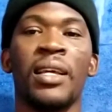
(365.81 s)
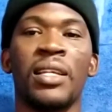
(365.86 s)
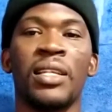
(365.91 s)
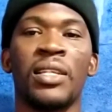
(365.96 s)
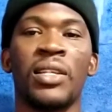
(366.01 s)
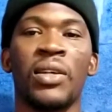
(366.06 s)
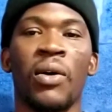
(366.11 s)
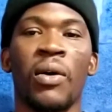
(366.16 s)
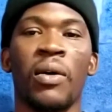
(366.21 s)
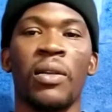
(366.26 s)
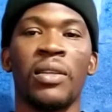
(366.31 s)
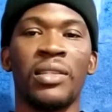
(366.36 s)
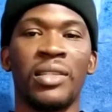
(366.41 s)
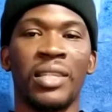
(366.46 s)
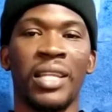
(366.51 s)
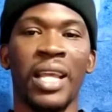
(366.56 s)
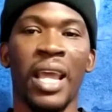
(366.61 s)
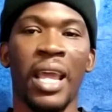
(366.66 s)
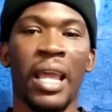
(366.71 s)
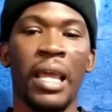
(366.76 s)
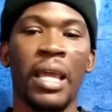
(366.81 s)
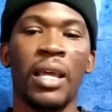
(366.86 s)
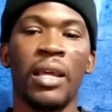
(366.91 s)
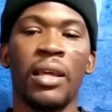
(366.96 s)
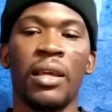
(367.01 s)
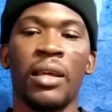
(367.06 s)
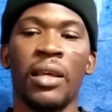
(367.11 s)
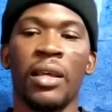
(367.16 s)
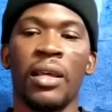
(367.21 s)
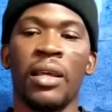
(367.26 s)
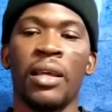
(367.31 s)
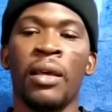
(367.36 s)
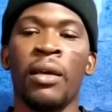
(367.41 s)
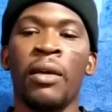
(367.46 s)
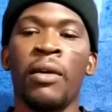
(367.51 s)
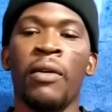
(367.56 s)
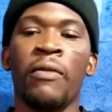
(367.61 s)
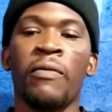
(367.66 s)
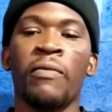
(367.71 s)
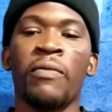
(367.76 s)
So de.
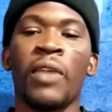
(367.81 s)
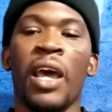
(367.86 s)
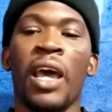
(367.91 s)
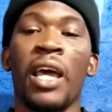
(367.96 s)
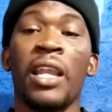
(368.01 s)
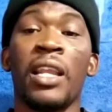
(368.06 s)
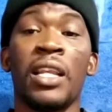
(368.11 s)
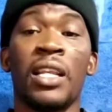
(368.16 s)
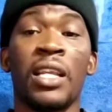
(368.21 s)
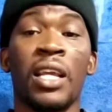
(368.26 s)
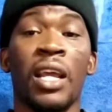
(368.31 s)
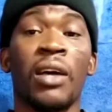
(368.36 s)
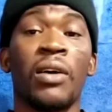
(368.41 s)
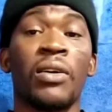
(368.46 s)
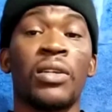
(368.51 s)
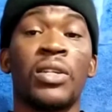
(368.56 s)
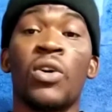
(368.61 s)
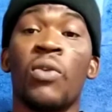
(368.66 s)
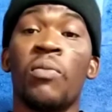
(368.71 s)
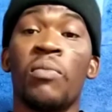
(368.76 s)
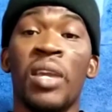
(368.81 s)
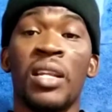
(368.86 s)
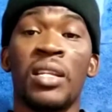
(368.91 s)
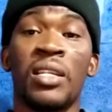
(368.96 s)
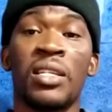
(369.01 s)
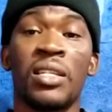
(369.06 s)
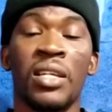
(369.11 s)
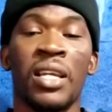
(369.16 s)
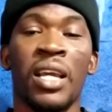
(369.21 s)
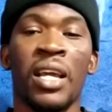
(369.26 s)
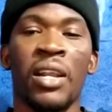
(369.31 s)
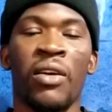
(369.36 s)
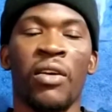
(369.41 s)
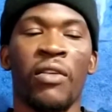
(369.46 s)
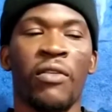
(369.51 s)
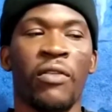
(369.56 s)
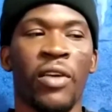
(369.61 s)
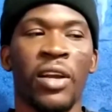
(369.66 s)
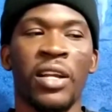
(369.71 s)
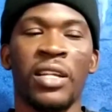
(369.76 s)
And it can also means together.
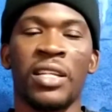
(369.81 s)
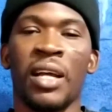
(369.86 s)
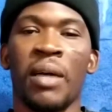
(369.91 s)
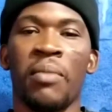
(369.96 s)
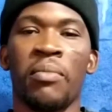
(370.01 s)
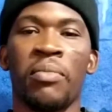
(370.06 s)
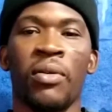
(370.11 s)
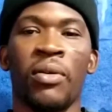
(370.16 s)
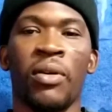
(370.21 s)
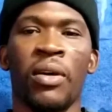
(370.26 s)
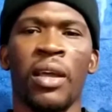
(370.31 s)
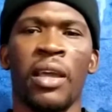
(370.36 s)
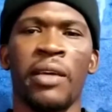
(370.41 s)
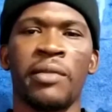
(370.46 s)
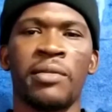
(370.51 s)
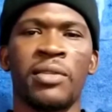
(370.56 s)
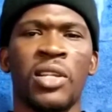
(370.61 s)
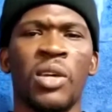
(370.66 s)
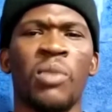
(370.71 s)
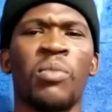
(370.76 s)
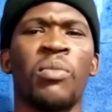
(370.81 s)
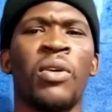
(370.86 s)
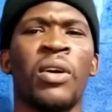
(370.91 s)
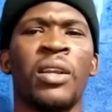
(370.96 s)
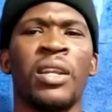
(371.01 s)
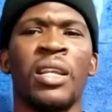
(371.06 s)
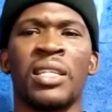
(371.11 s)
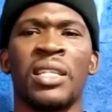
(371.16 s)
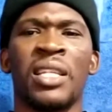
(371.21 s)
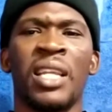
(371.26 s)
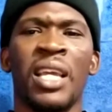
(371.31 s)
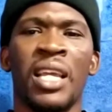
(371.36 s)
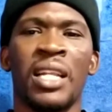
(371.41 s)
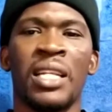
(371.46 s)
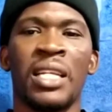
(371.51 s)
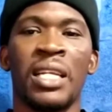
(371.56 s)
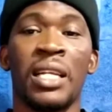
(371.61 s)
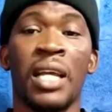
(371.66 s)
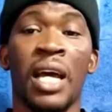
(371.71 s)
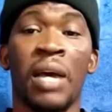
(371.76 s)
For example, if someone is
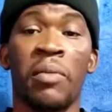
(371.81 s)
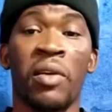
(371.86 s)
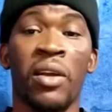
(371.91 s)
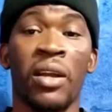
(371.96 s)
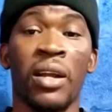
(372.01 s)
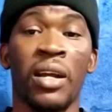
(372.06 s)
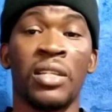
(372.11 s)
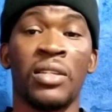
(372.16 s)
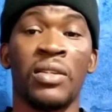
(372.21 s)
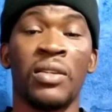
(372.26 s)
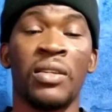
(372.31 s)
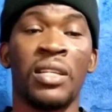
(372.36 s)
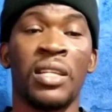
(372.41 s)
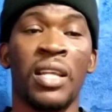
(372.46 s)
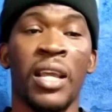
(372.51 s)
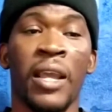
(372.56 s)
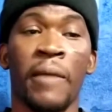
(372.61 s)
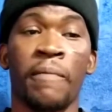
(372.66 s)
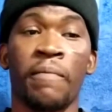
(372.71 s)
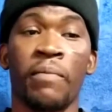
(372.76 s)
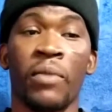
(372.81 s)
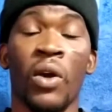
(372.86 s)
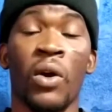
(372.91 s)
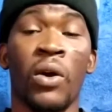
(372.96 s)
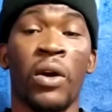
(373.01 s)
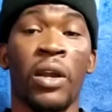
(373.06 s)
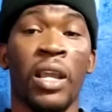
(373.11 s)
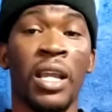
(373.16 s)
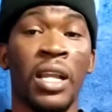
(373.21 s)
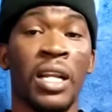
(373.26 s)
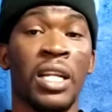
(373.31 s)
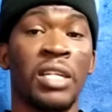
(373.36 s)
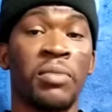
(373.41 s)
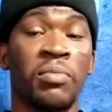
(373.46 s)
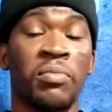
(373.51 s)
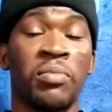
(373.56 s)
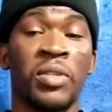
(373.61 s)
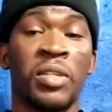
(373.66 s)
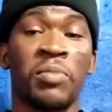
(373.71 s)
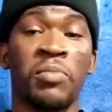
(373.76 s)
dating, Americans would say, or English
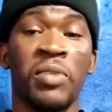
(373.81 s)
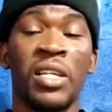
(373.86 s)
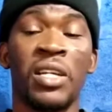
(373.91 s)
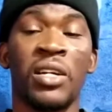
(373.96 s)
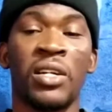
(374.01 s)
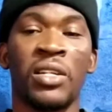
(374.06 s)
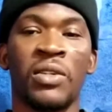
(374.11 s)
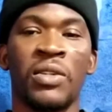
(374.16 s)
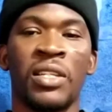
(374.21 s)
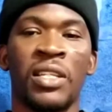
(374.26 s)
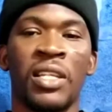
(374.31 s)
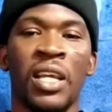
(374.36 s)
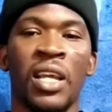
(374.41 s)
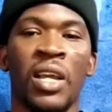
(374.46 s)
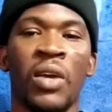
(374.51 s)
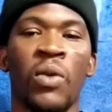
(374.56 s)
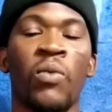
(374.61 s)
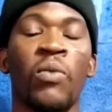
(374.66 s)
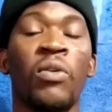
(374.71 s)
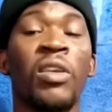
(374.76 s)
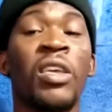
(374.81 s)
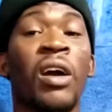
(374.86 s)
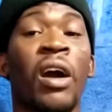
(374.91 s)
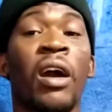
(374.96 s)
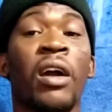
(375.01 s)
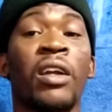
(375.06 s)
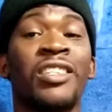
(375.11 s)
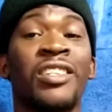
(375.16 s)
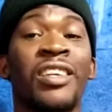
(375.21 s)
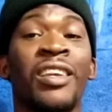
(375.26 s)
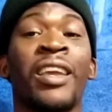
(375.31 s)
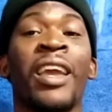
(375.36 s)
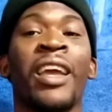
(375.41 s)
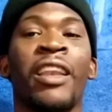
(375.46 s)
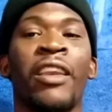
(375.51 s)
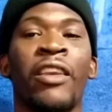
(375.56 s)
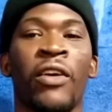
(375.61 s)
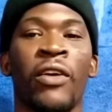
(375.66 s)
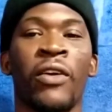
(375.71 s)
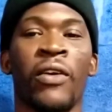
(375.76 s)
speakers would say, we are
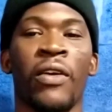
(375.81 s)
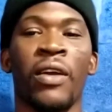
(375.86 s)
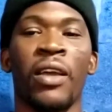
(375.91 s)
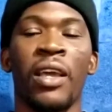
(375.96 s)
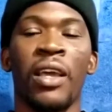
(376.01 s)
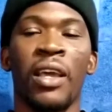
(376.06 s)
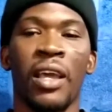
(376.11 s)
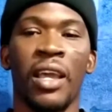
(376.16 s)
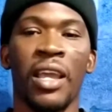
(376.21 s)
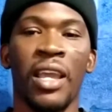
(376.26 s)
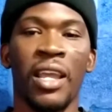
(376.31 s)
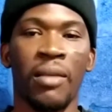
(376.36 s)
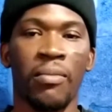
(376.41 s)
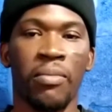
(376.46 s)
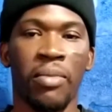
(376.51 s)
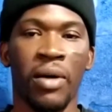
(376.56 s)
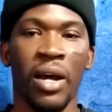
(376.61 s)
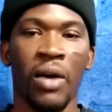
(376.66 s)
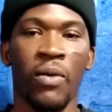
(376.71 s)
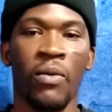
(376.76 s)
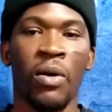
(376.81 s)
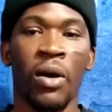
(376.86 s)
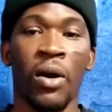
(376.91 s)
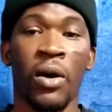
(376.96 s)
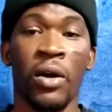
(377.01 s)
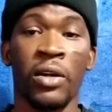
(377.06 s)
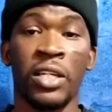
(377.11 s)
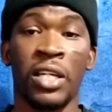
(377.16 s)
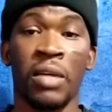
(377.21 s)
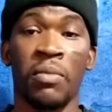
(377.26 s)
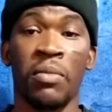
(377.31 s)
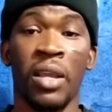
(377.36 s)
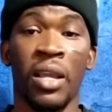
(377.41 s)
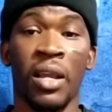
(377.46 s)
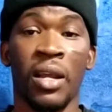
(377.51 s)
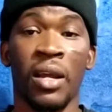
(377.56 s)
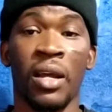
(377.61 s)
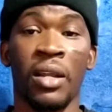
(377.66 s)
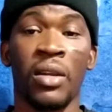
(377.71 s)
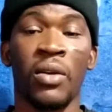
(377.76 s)
together. In Patwa or
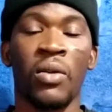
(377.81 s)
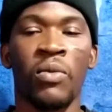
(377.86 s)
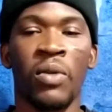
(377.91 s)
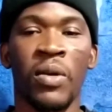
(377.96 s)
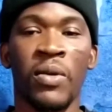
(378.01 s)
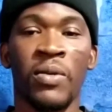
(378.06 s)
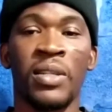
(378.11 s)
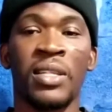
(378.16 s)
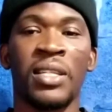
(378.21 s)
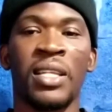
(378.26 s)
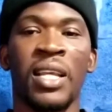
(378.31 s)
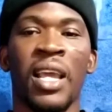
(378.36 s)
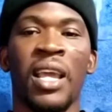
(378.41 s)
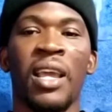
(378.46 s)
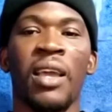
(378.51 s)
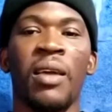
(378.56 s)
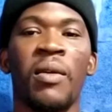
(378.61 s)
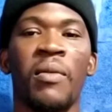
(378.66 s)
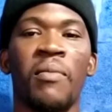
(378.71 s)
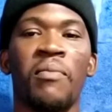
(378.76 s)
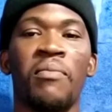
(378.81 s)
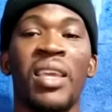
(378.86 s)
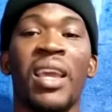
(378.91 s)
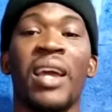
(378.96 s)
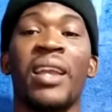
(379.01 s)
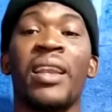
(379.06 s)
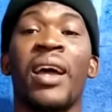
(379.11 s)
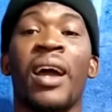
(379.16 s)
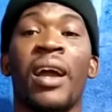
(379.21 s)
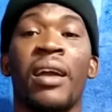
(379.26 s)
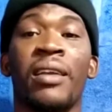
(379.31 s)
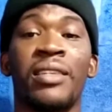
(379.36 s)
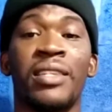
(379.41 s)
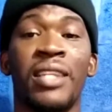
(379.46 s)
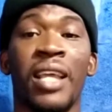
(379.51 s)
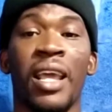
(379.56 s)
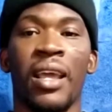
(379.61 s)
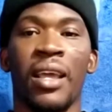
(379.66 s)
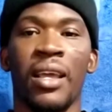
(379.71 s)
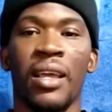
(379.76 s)
Jamaican, we would say me and her
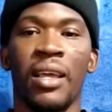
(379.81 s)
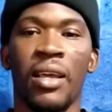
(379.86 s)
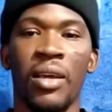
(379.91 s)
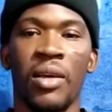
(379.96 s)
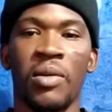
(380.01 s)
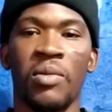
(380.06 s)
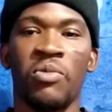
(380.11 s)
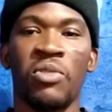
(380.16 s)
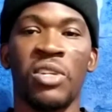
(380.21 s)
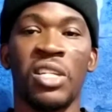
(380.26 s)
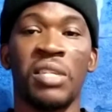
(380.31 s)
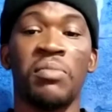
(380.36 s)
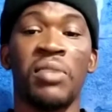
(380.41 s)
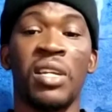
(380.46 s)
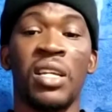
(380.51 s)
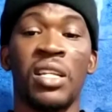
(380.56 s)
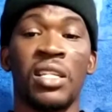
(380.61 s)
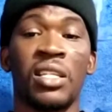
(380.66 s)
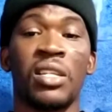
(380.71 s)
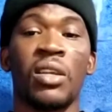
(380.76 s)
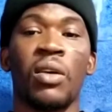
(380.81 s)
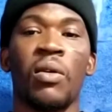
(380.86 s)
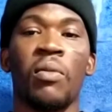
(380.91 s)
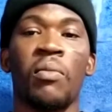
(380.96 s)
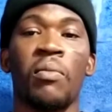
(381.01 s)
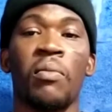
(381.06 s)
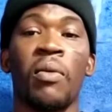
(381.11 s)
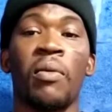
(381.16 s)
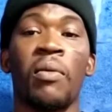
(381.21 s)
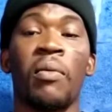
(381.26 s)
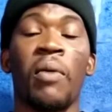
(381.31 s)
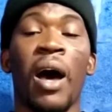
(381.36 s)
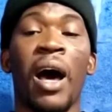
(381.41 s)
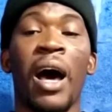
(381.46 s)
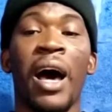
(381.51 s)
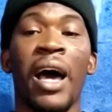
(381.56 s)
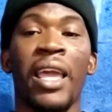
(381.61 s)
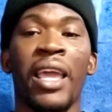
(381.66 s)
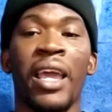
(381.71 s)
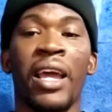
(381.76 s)
de, which means
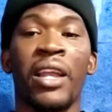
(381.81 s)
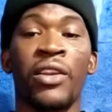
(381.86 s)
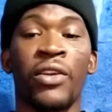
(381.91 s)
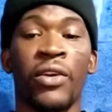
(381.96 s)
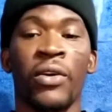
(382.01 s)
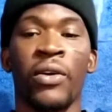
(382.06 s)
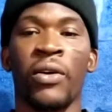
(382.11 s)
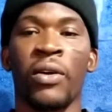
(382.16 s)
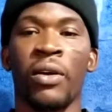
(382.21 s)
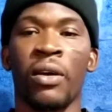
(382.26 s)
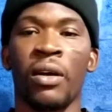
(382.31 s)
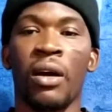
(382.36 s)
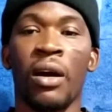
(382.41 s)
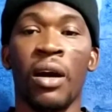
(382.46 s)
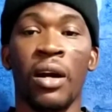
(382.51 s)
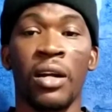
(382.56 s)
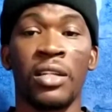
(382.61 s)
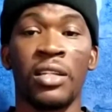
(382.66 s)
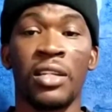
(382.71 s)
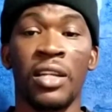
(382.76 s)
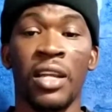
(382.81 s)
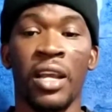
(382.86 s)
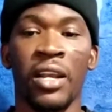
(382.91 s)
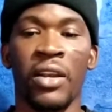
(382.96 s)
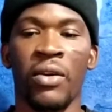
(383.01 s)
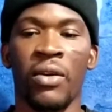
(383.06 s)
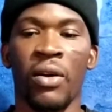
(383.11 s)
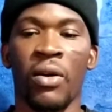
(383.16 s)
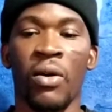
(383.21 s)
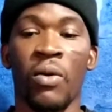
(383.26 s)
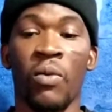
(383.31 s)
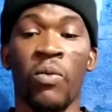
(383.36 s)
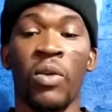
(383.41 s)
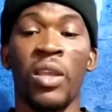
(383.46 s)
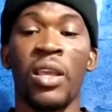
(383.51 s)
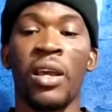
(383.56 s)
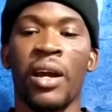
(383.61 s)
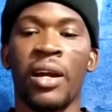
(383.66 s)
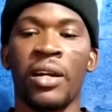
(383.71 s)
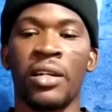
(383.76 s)
I and her are together, or
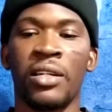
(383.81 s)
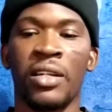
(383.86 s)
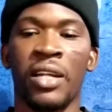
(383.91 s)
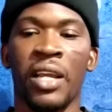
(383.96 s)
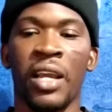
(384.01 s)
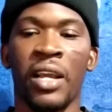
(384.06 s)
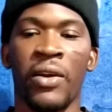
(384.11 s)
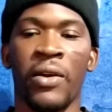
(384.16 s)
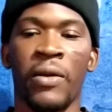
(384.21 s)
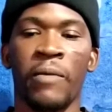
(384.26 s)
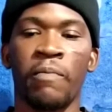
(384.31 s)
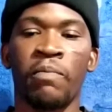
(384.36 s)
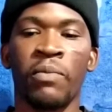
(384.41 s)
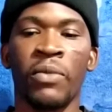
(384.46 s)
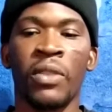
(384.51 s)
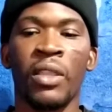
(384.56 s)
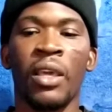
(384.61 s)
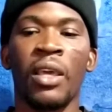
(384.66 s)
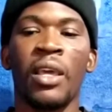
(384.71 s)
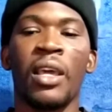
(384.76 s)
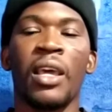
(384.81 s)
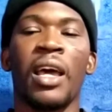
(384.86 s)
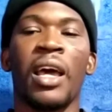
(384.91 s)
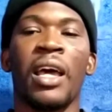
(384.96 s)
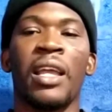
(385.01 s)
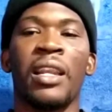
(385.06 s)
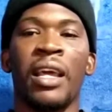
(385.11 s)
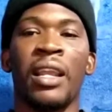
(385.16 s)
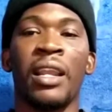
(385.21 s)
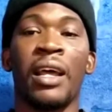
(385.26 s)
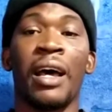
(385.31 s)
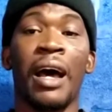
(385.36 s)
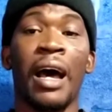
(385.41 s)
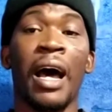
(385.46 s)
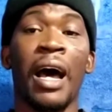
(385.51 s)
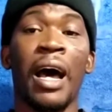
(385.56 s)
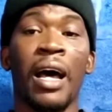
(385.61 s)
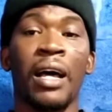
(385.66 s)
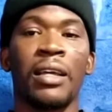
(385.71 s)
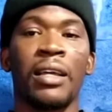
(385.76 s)
we are together. And then
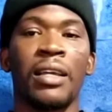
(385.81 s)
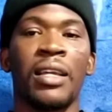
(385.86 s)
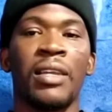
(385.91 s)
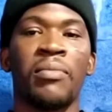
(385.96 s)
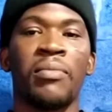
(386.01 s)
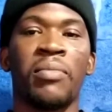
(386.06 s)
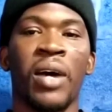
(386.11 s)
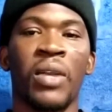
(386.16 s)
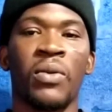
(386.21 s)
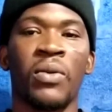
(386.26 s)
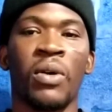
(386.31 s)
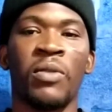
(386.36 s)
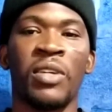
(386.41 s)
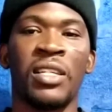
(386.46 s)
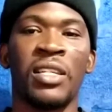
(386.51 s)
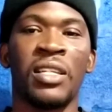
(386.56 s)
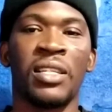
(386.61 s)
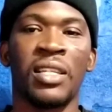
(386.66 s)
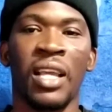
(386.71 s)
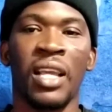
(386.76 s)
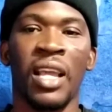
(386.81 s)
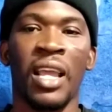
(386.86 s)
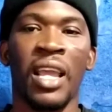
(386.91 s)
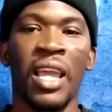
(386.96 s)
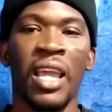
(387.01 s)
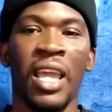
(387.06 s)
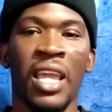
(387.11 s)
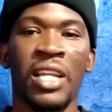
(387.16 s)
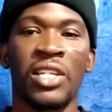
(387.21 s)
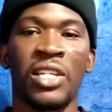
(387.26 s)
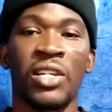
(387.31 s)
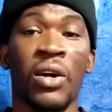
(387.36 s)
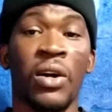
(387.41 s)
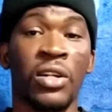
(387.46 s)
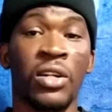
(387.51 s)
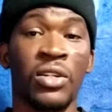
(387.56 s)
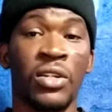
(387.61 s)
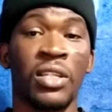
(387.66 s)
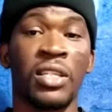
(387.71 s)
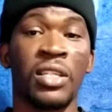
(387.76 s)
a in Patwa, which is a h
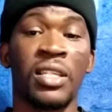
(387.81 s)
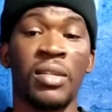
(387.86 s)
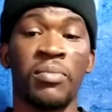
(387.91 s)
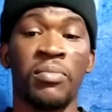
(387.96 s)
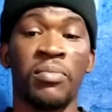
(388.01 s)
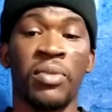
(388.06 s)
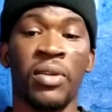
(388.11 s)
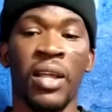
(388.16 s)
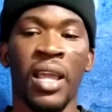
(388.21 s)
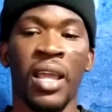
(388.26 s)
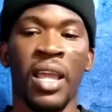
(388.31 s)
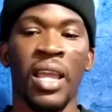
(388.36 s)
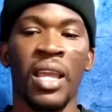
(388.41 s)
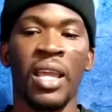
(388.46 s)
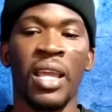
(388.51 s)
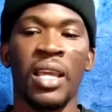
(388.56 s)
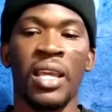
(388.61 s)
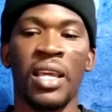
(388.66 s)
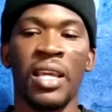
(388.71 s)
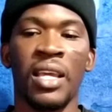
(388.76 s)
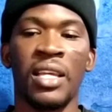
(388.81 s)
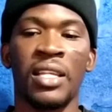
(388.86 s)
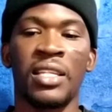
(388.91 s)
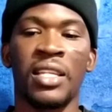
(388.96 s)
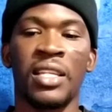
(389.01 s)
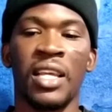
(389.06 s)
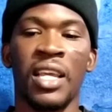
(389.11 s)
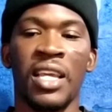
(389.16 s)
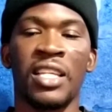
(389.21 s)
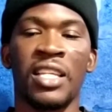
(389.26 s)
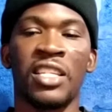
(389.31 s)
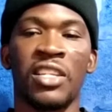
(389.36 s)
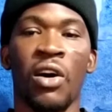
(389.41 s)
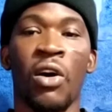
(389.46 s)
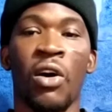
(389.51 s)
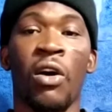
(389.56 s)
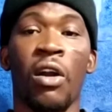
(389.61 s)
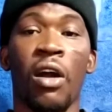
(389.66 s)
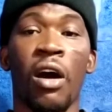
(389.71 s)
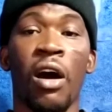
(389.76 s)
or just simple a, is
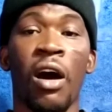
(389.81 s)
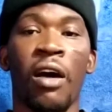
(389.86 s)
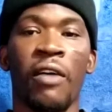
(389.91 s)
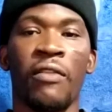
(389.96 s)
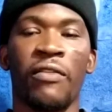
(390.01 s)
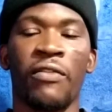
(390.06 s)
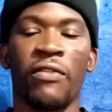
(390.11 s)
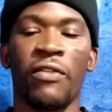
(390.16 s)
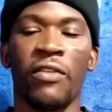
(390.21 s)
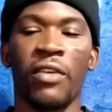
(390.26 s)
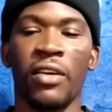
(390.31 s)
or of.